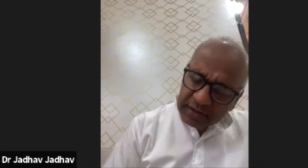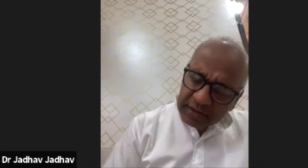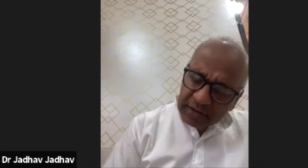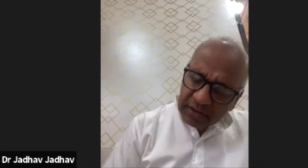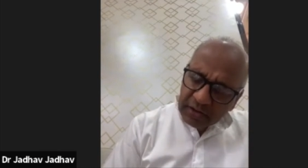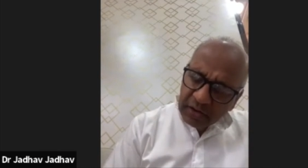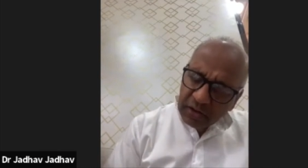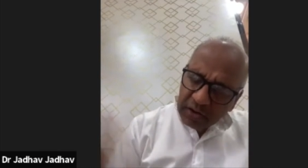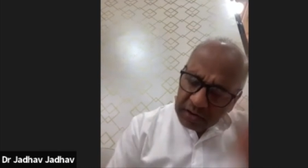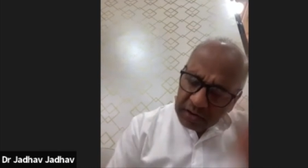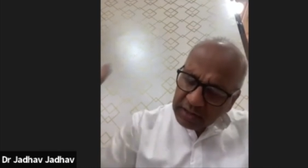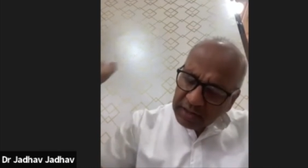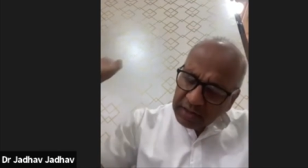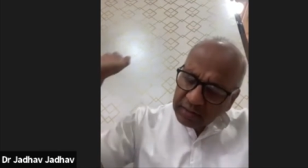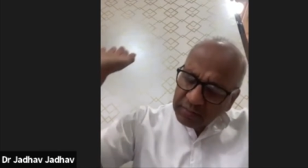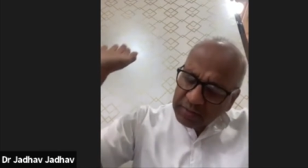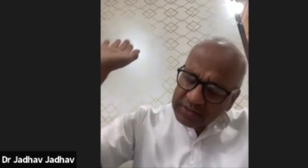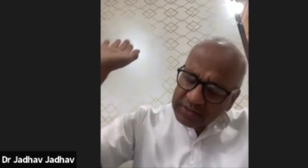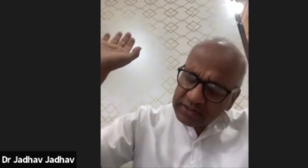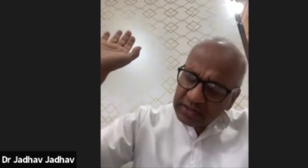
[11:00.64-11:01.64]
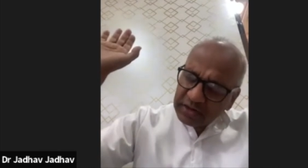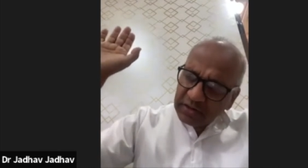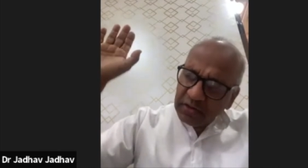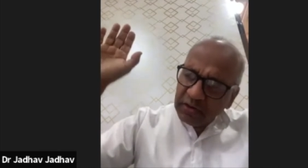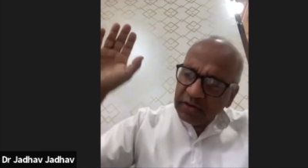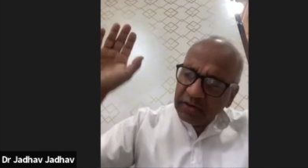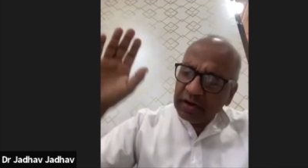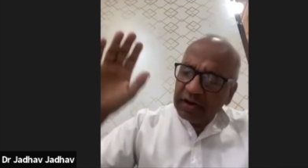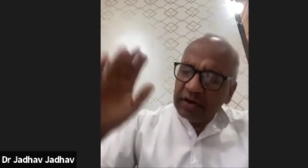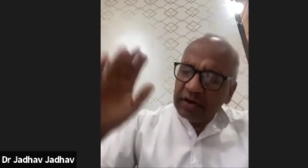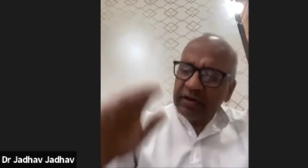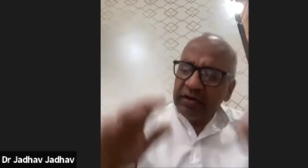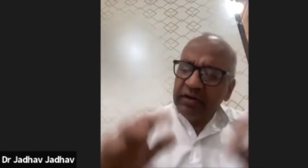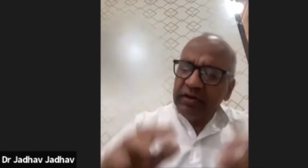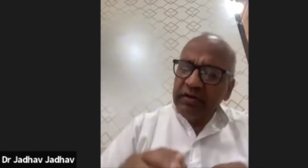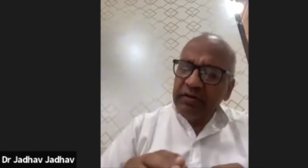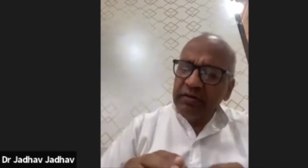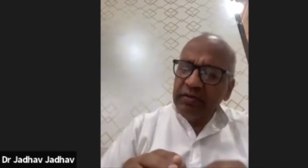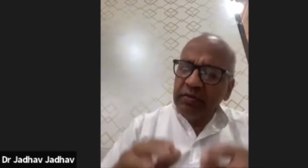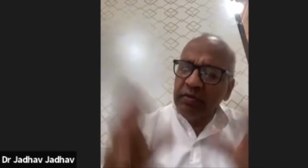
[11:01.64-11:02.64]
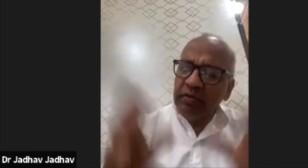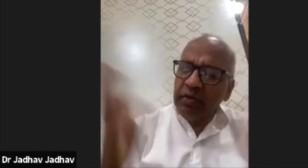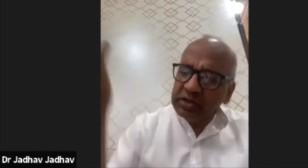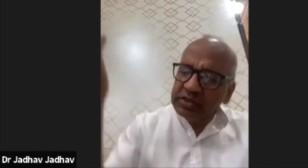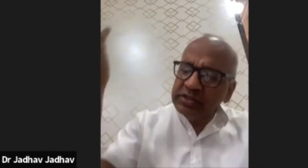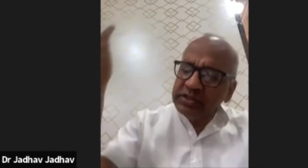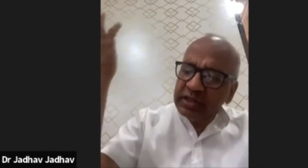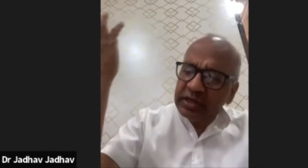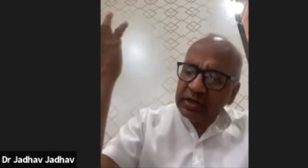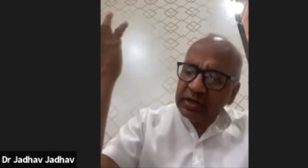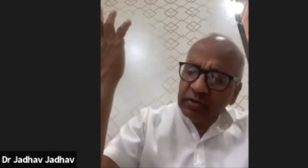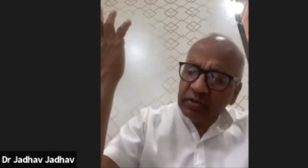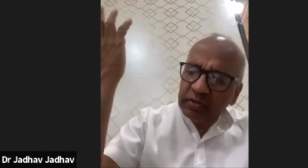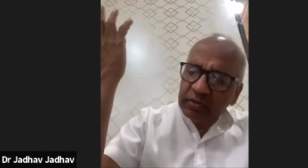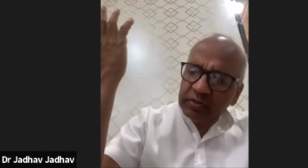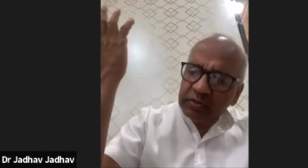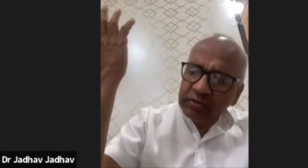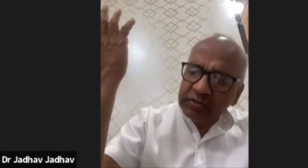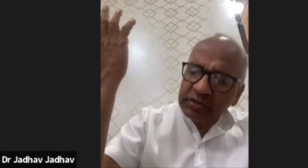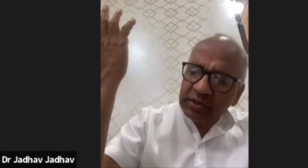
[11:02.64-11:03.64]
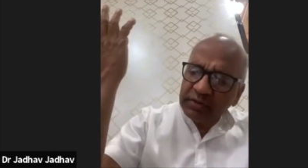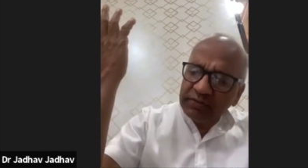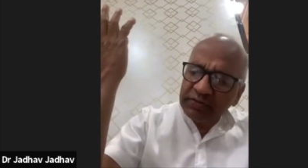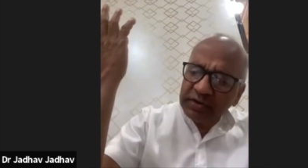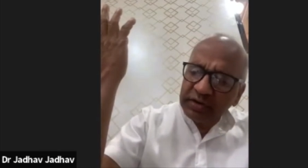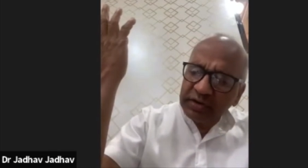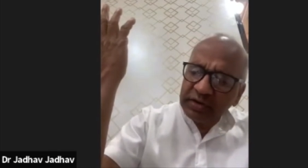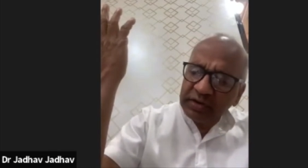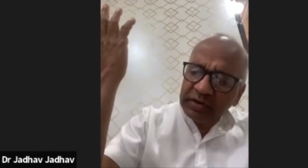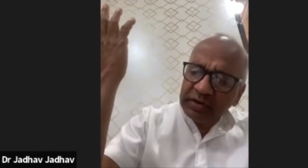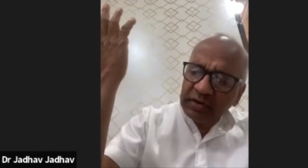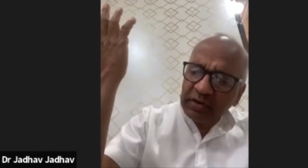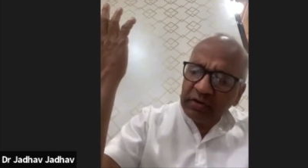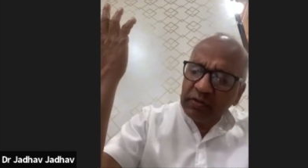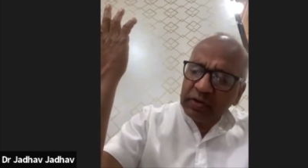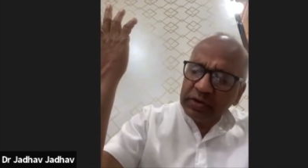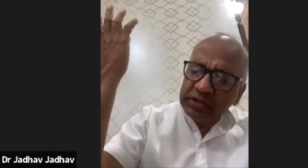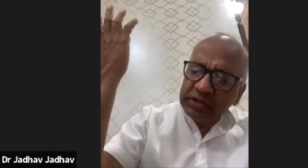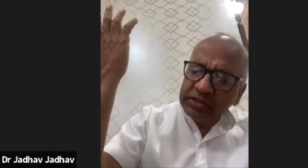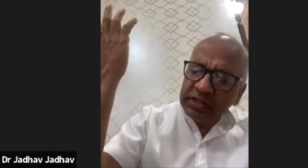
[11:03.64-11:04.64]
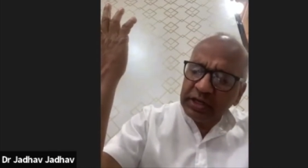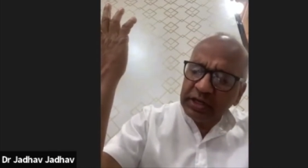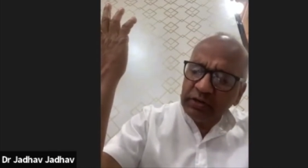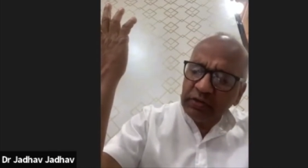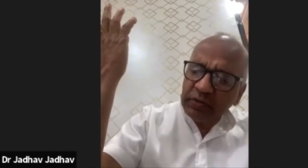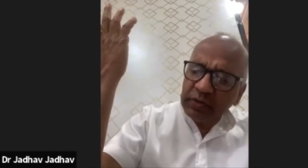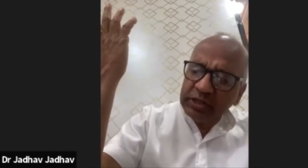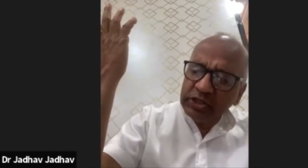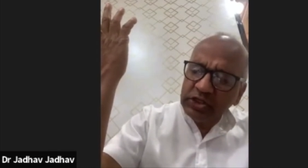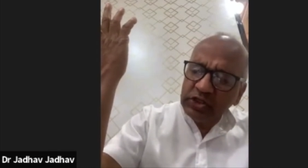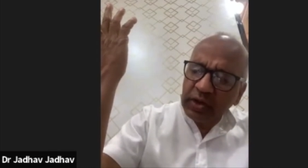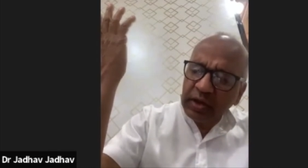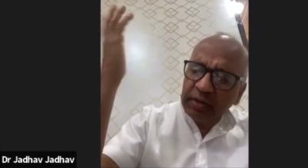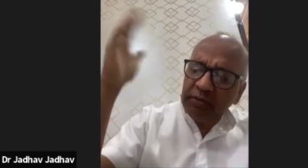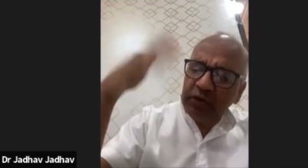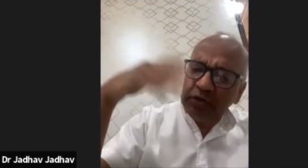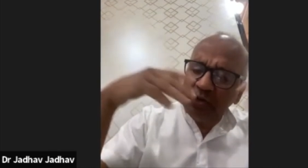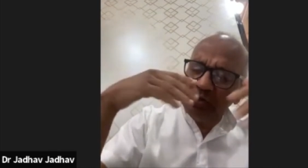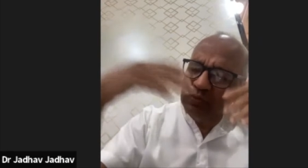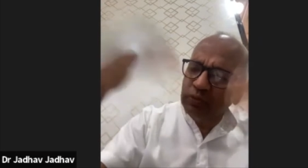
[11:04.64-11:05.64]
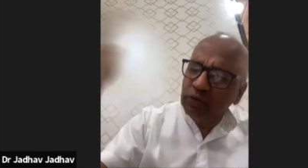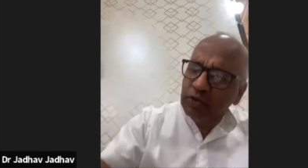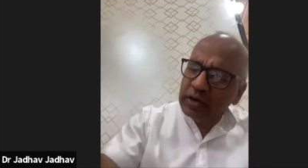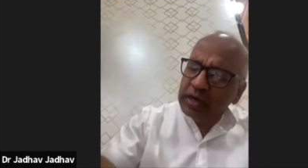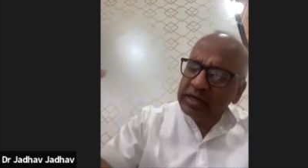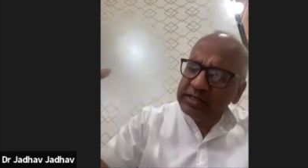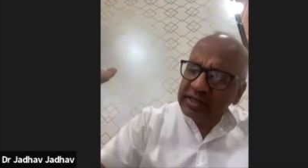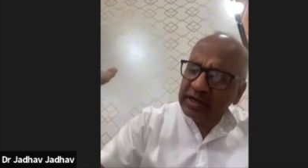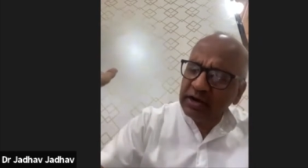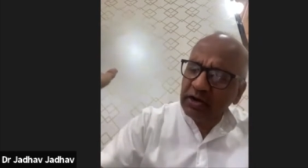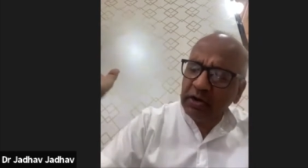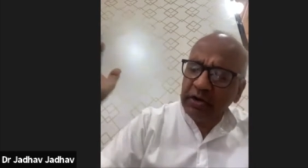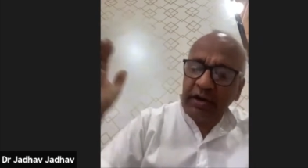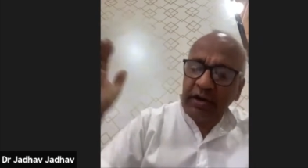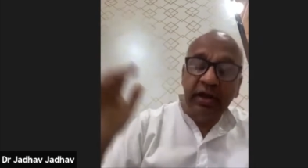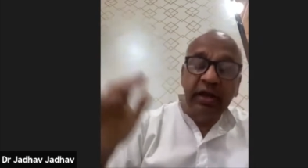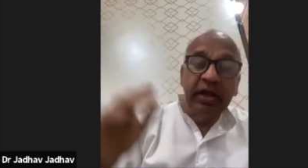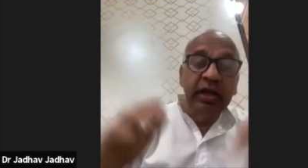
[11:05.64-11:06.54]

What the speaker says: All karmas are gone. What is there to suffer or what is there to enjoy? Because bhogas are gone.